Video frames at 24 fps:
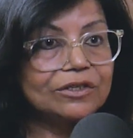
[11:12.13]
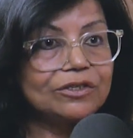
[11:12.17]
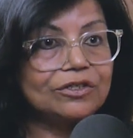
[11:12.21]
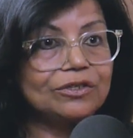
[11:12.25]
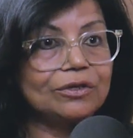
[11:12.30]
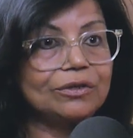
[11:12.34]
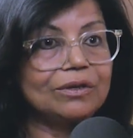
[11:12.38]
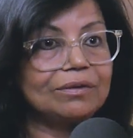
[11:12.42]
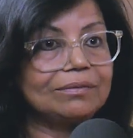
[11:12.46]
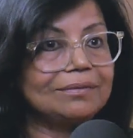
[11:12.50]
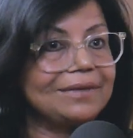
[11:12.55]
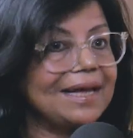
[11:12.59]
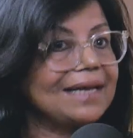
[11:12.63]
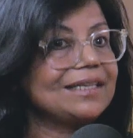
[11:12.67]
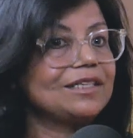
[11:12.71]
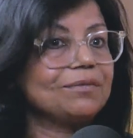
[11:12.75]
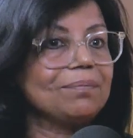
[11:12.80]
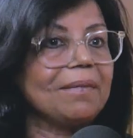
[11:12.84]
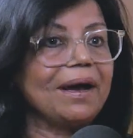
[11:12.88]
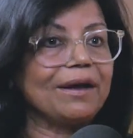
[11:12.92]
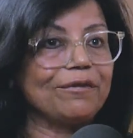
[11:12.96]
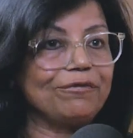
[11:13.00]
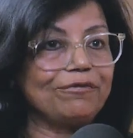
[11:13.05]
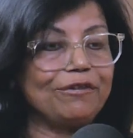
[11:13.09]
So that's
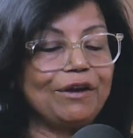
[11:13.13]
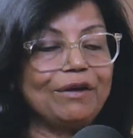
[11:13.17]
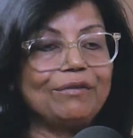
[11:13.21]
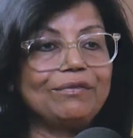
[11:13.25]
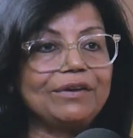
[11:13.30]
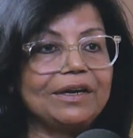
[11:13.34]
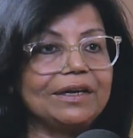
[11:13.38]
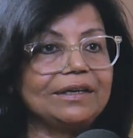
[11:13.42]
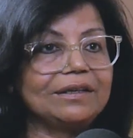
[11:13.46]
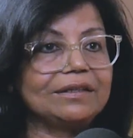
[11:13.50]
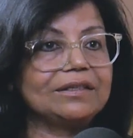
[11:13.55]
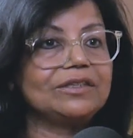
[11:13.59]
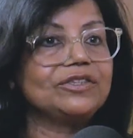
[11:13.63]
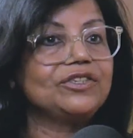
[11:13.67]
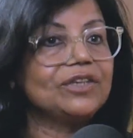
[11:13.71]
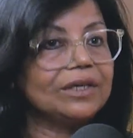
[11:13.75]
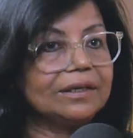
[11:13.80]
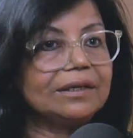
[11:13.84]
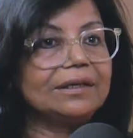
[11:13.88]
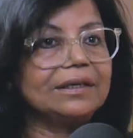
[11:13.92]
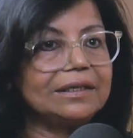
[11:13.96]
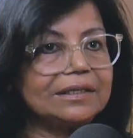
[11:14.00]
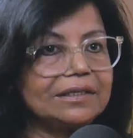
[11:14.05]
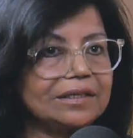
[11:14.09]
my favorite.
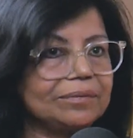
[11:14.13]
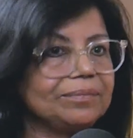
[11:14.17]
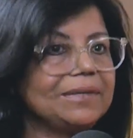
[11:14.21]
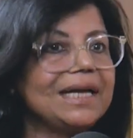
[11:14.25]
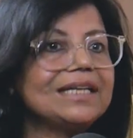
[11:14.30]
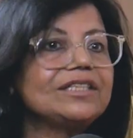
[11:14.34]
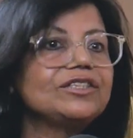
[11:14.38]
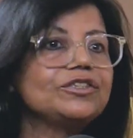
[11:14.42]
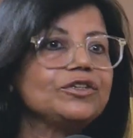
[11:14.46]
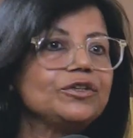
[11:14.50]
Journalism. That's